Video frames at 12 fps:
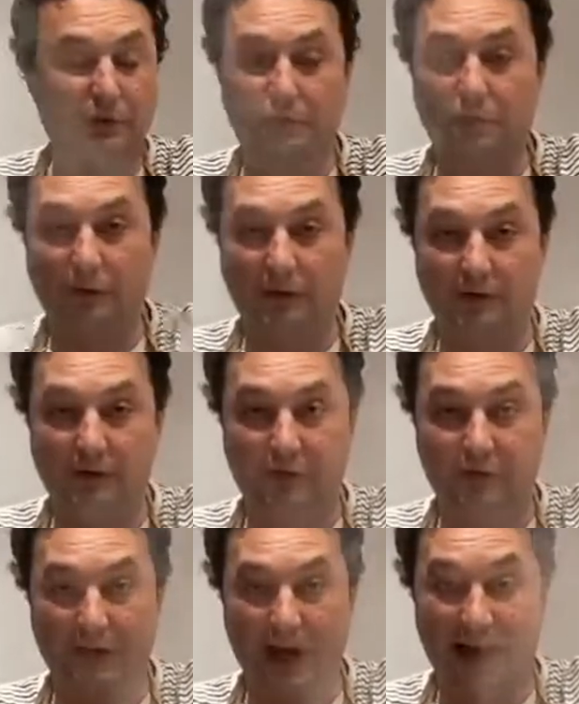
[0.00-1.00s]

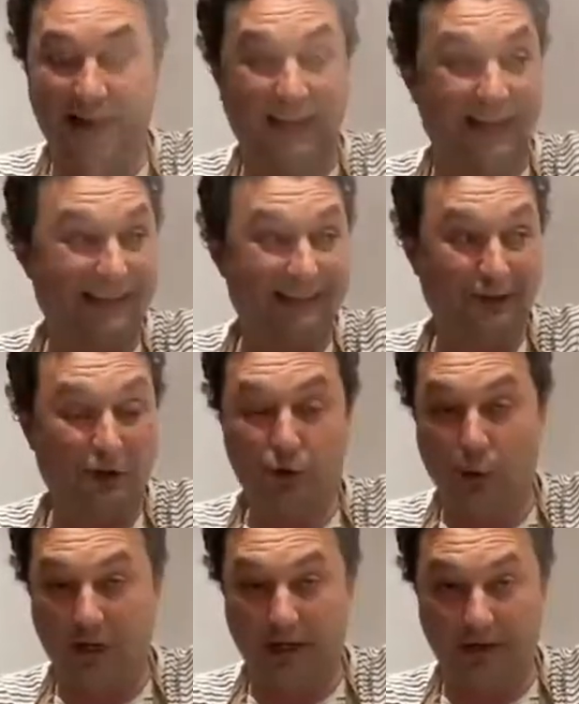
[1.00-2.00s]

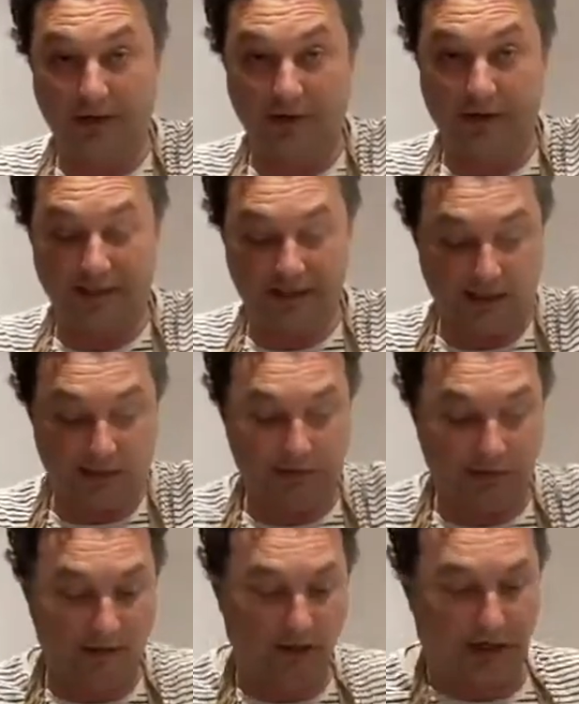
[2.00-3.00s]
220 degrees, so that's
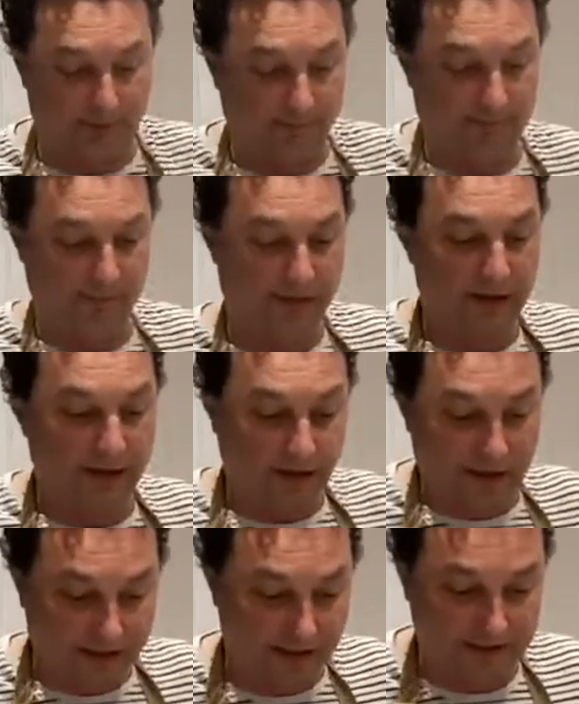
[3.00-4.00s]
really hot.
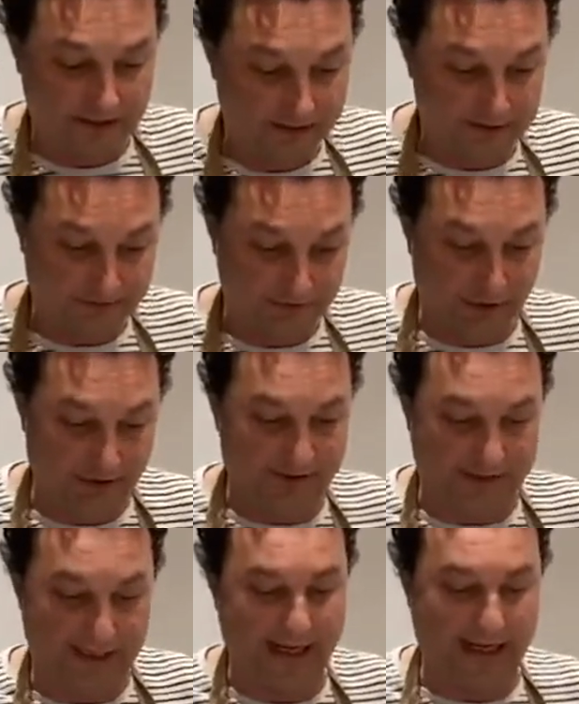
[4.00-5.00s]
Look
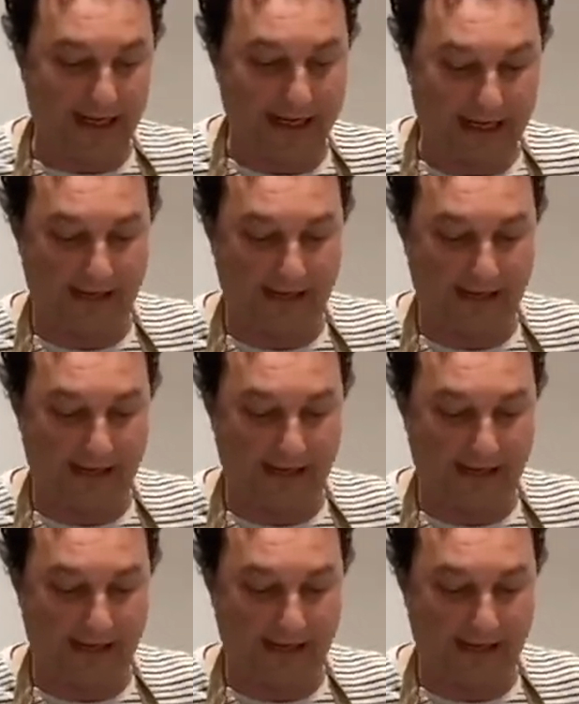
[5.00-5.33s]
at the colour!